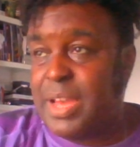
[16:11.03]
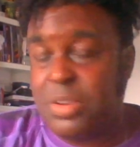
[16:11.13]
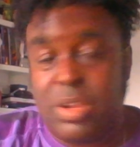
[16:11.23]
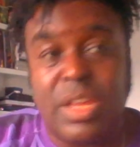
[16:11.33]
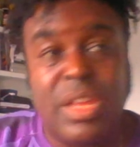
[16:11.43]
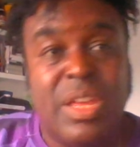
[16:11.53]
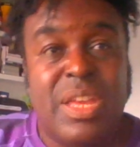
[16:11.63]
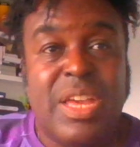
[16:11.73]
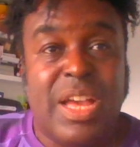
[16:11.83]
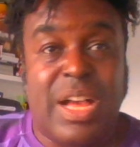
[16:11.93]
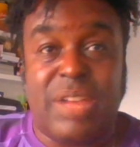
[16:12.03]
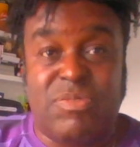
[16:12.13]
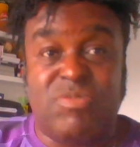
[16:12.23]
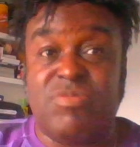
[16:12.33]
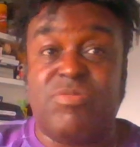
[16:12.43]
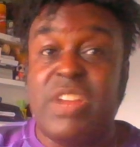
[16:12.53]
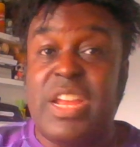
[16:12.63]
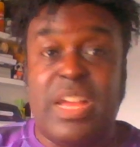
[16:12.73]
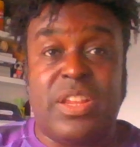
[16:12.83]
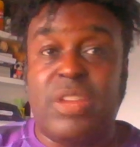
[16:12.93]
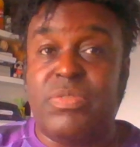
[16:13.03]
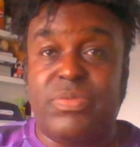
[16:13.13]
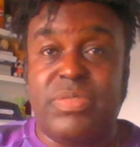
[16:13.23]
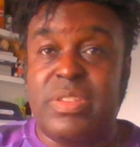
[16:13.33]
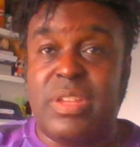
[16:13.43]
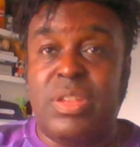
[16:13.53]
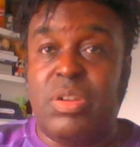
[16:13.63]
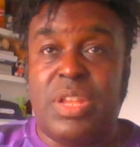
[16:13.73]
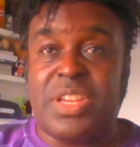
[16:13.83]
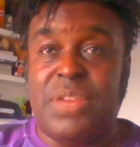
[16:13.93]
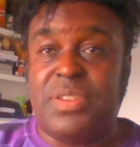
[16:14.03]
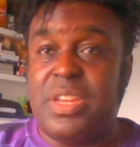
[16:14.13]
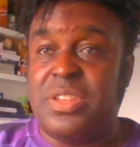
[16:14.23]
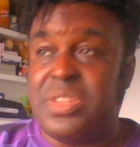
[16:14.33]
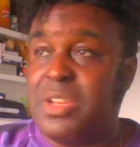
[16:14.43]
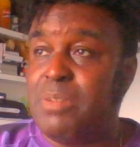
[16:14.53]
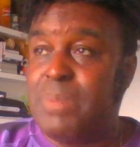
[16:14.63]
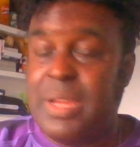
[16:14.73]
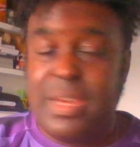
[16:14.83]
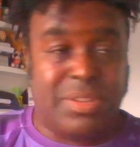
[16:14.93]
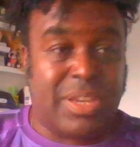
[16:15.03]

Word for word: I'm not going to, not the type to insult players.